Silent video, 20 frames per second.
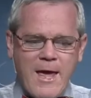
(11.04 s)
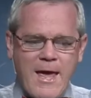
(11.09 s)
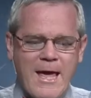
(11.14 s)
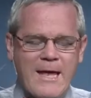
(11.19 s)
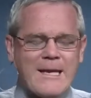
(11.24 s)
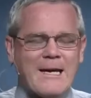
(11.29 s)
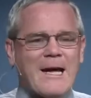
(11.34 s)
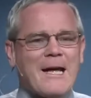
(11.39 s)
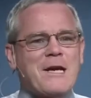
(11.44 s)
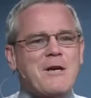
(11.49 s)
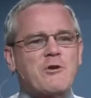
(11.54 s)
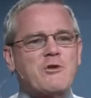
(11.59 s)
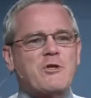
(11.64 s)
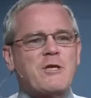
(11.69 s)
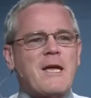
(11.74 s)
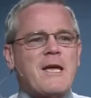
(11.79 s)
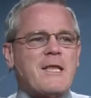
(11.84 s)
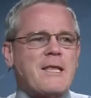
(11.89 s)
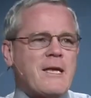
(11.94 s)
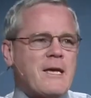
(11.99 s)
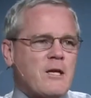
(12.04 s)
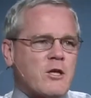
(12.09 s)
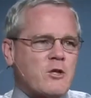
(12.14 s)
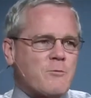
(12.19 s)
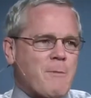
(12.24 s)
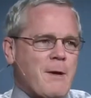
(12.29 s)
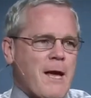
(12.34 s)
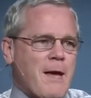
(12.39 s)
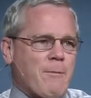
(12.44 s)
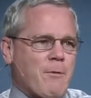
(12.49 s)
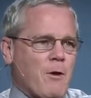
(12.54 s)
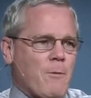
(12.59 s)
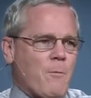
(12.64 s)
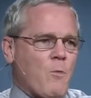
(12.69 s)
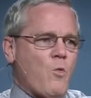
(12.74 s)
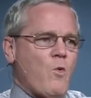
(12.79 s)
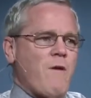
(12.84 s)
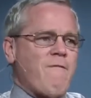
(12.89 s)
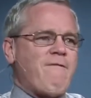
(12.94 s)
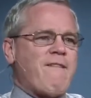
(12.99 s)
And to understand the English Bible,
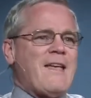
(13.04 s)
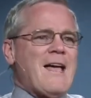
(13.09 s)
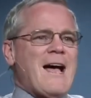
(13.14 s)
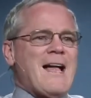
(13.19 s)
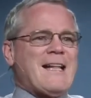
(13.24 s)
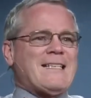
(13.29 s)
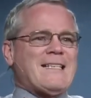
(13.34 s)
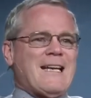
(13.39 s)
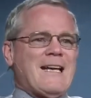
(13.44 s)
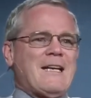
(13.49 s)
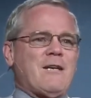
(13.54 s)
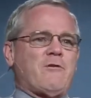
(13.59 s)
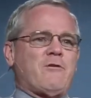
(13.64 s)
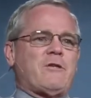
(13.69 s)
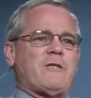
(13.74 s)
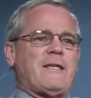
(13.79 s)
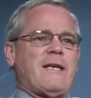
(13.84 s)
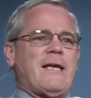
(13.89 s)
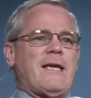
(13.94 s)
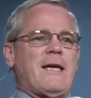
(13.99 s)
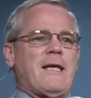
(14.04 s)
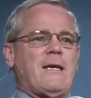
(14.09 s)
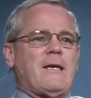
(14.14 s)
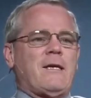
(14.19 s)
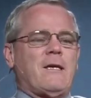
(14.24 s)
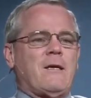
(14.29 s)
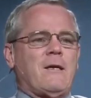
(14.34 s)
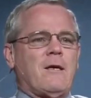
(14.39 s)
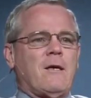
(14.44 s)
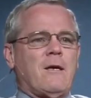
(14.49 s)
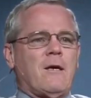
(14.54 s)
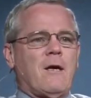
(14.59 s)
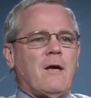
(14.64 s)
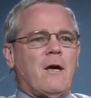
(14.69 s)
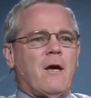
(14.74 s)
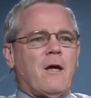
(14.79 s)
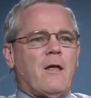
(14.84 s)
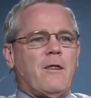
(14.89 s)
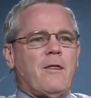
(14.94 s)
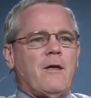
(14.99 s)
we've got to understand
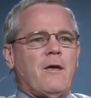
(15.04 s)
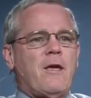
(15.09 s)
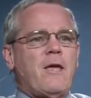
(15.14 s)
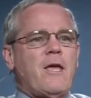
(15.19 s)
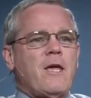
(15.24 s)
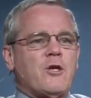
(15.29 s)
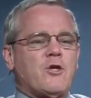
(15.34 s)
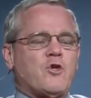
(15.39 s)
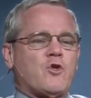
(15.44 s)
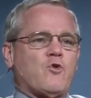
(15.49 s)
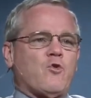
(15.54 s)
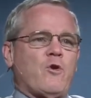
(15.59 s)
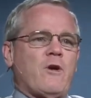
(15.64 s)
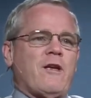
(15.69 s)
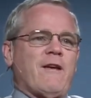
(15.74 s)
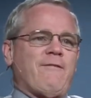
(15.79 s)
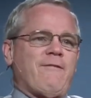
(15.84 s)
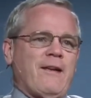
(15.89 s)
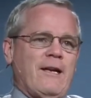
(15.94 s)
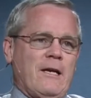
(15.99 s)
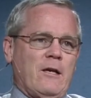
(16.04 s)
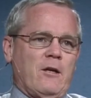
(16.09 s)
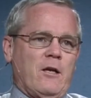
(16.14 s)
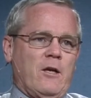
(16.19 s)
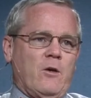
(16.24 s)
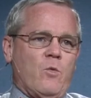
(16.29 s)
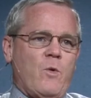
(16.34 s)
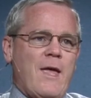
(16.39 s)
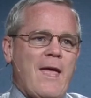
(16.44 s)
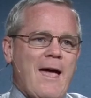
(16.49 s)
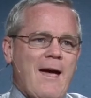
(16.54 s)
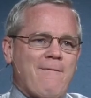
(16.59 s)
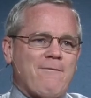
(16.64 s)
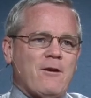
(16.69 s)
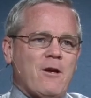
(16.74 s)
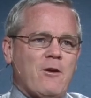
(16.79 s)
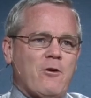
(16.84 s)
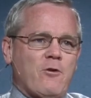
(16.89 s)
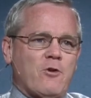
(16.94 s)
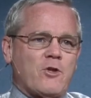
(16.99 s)
the history of England. We have
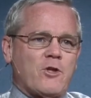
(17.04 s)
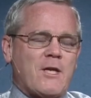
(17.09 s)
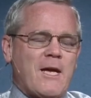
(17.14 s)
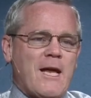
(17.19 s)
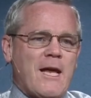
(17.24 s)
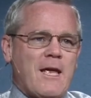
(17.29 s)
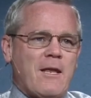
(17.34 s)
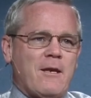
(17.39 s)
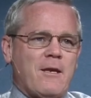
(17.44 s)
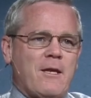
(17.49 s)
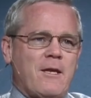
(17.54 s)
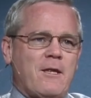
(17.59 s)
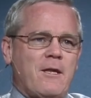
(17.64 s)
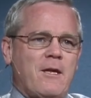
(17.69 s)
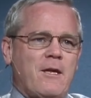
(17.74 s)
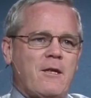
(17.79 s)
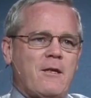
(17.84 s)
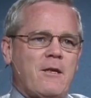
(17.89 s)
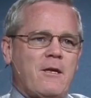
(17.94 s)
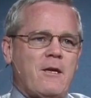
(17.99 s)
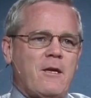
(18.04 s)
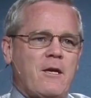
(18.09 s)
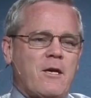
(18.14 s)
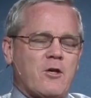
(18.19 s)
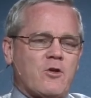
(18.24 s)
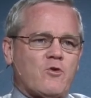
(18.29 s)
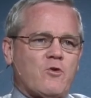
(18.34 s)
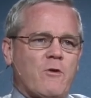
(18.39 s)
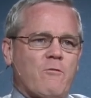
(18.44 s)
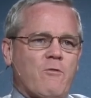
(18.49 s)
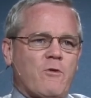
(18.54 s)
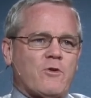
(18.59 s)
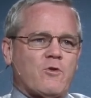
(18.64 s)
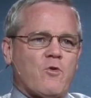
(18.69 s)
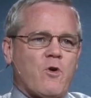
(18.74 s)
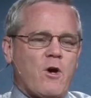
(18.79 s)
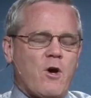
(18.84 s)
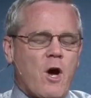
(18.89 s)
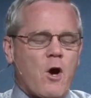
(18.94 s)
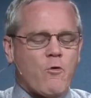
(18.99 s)
to understand the history of what's
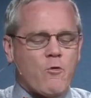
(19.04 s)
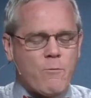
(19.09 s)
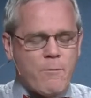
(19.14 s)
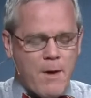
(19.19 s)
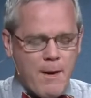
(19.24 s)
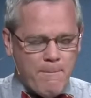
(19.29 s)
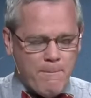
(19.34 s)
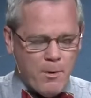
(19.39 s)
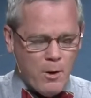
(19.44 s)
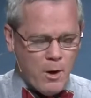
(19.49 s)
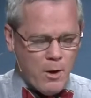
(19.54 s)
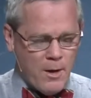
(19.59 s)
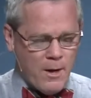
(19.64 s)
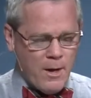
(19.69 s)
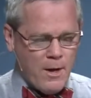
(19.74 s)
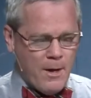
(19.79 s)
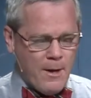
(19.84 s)
going on. Remember,